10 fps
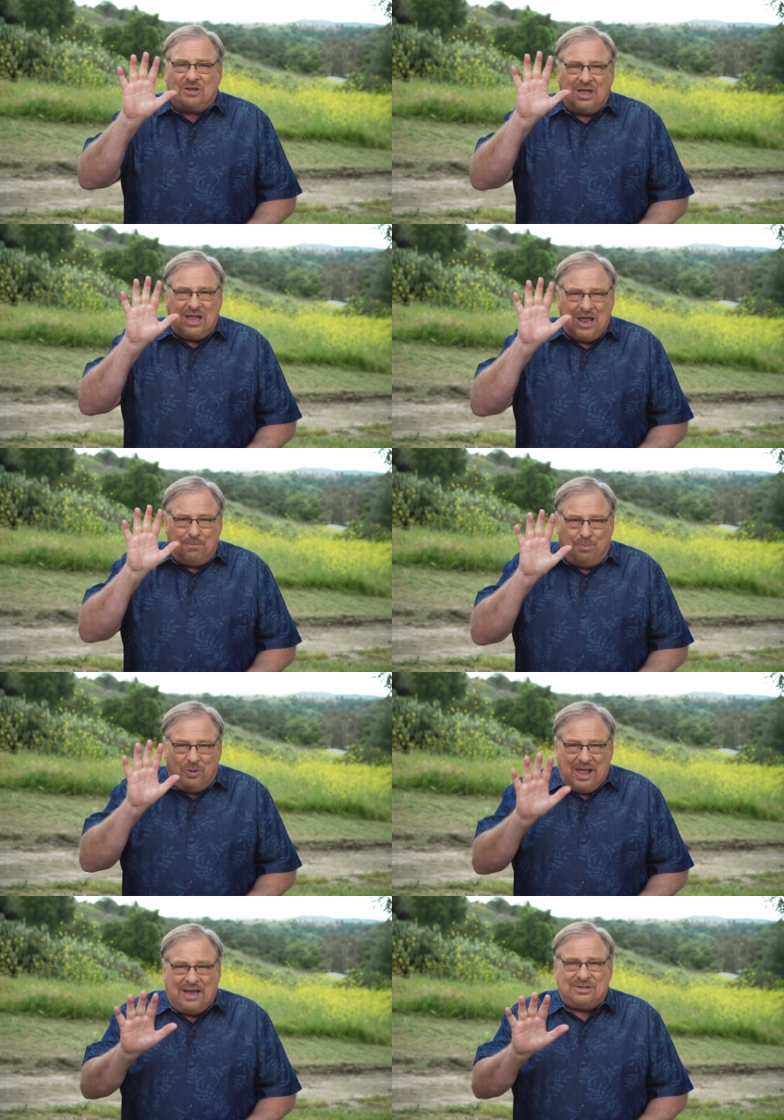To get
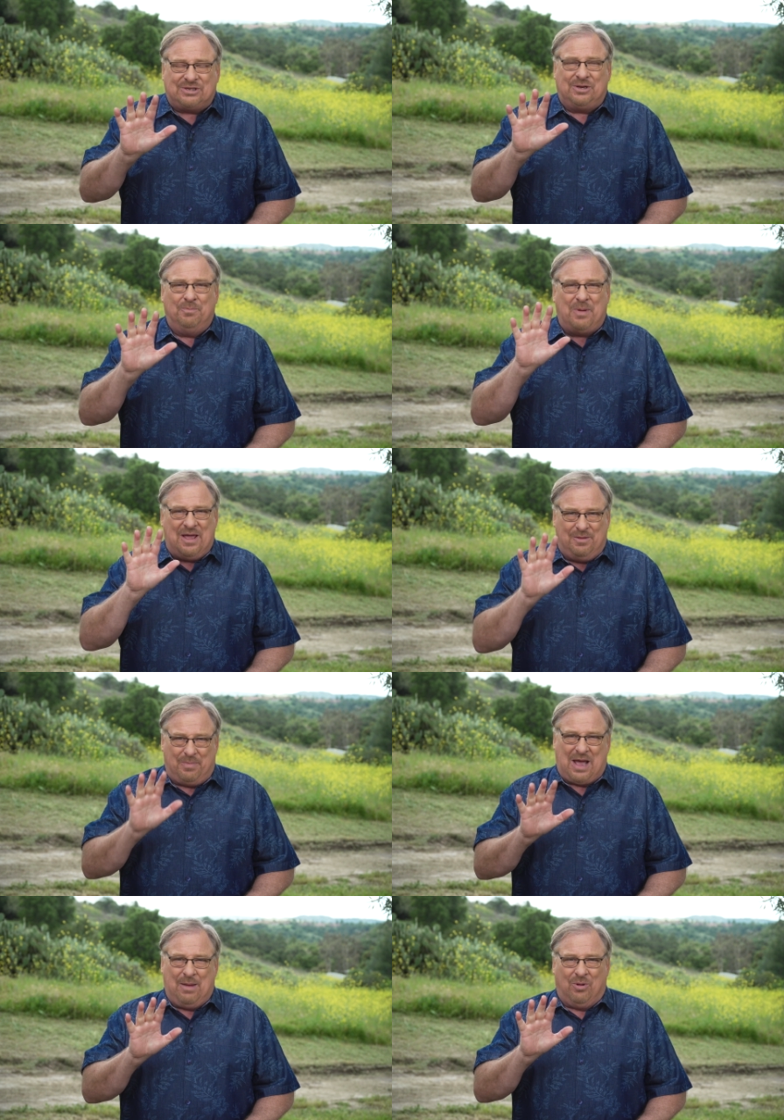blessed by the
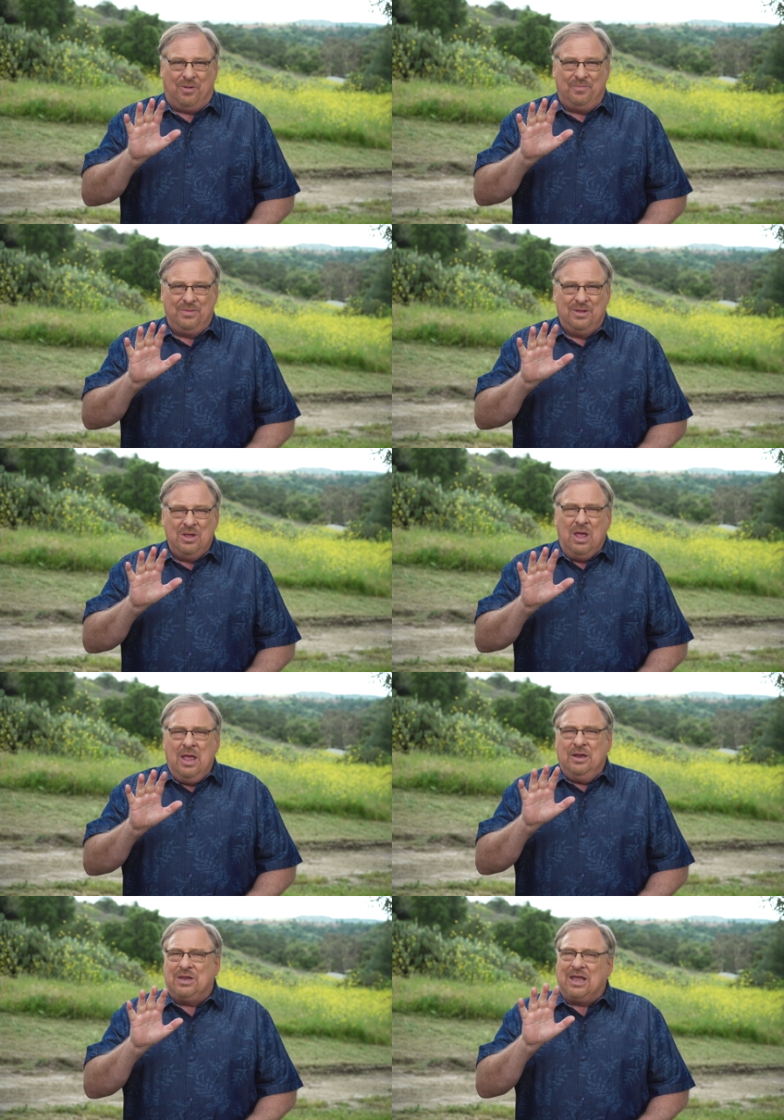Bible,
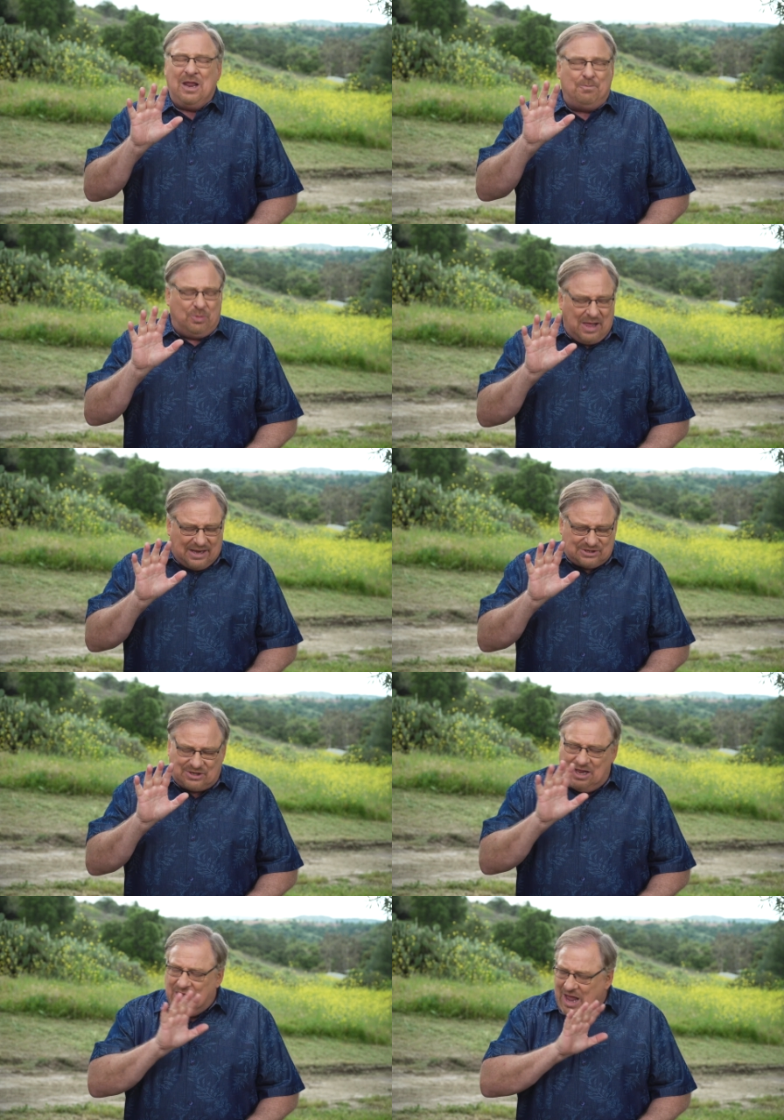to get
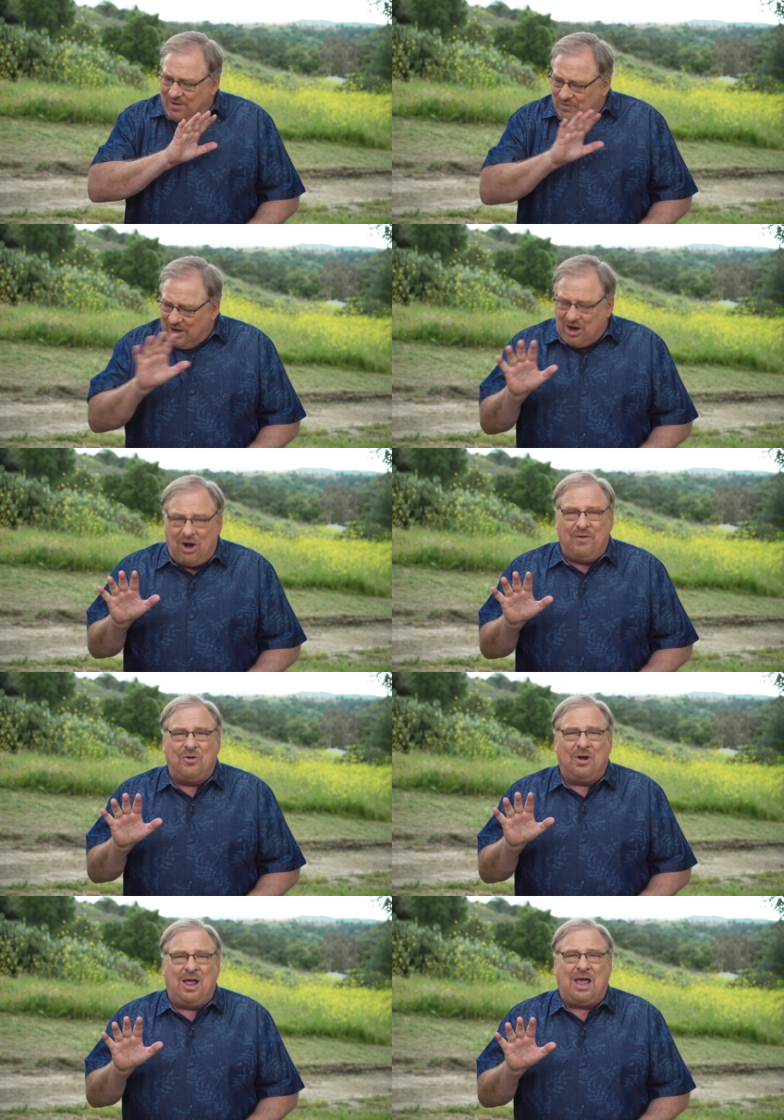blessed in every area of
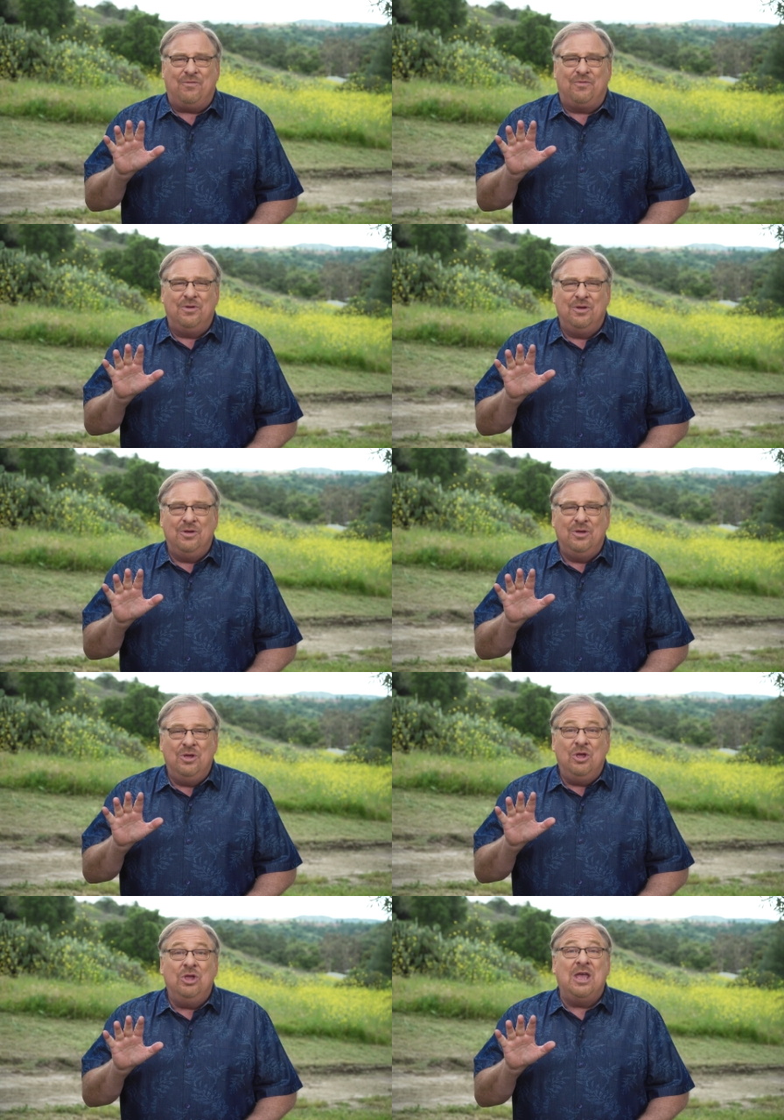your life,
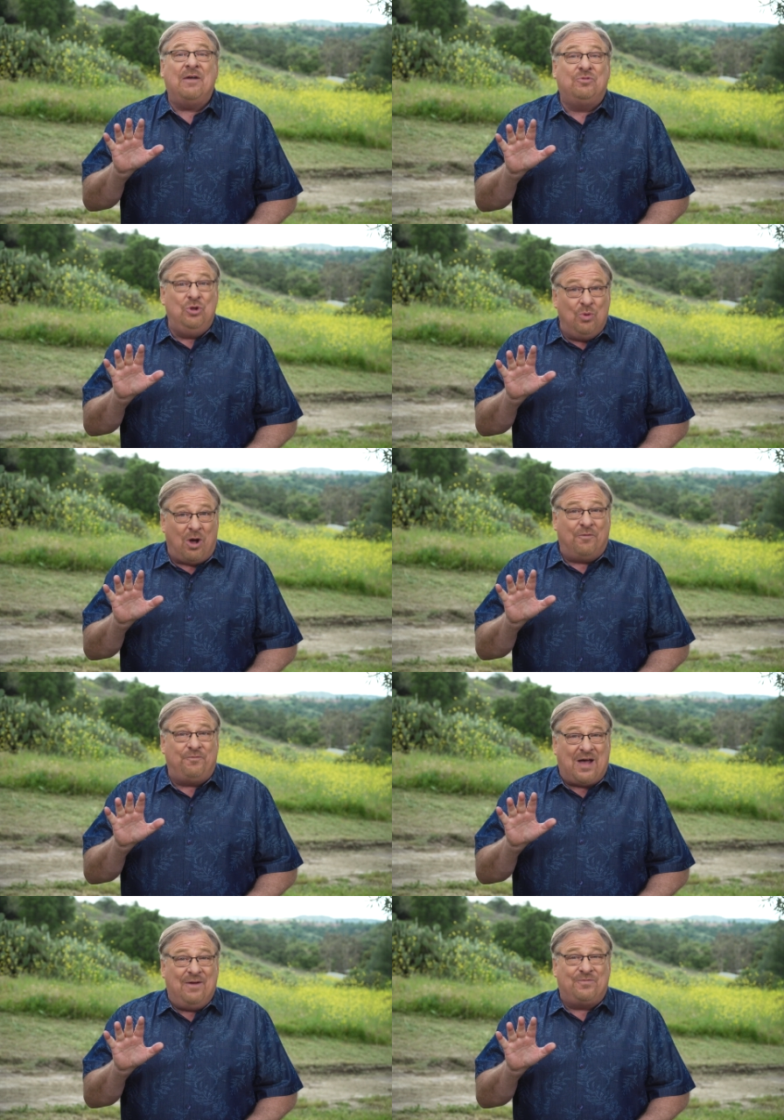you have to do all
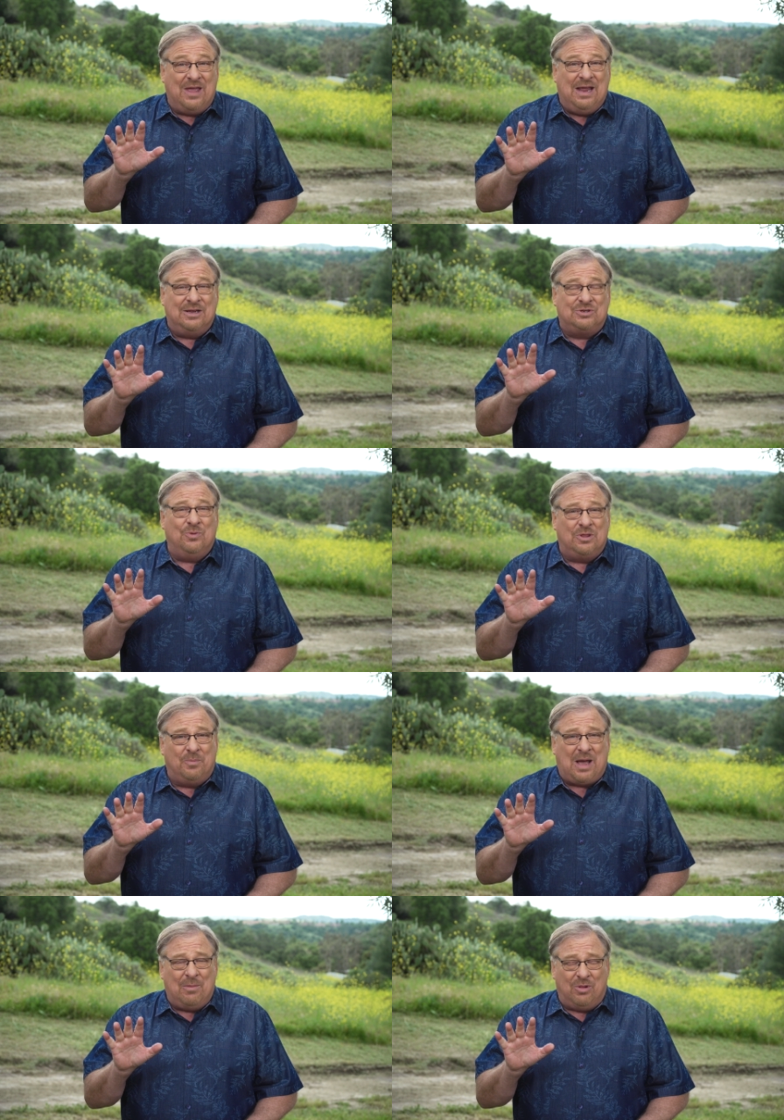5 things with
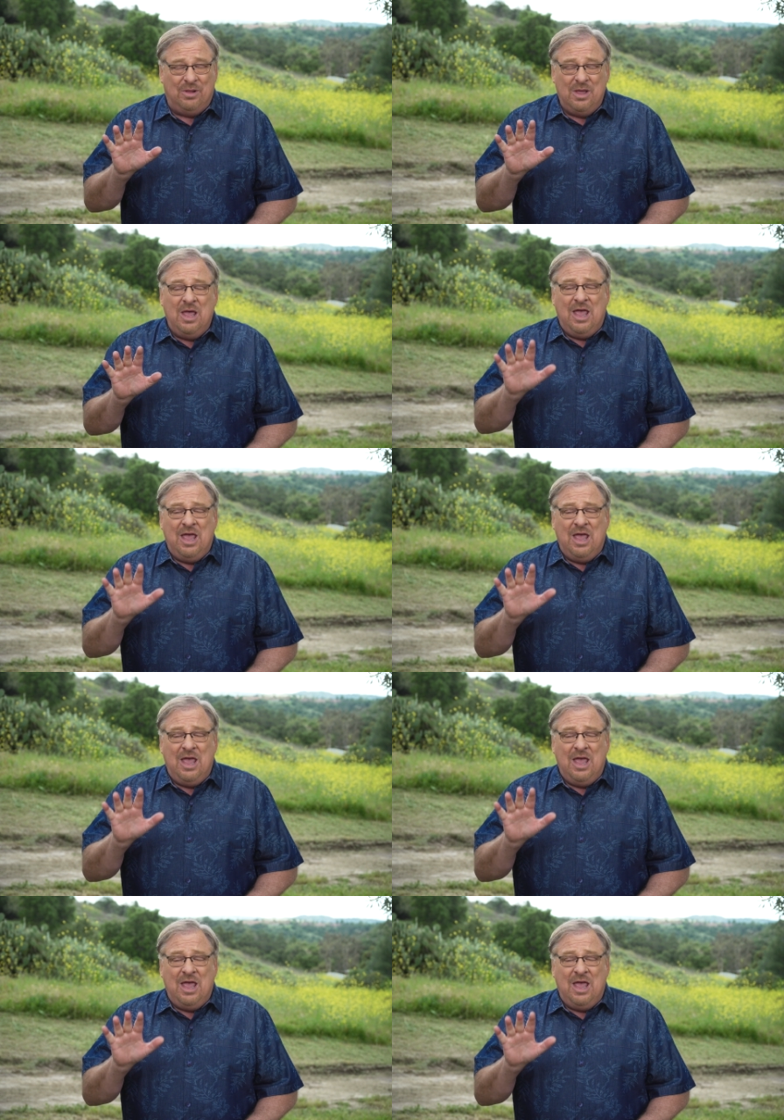the Bible.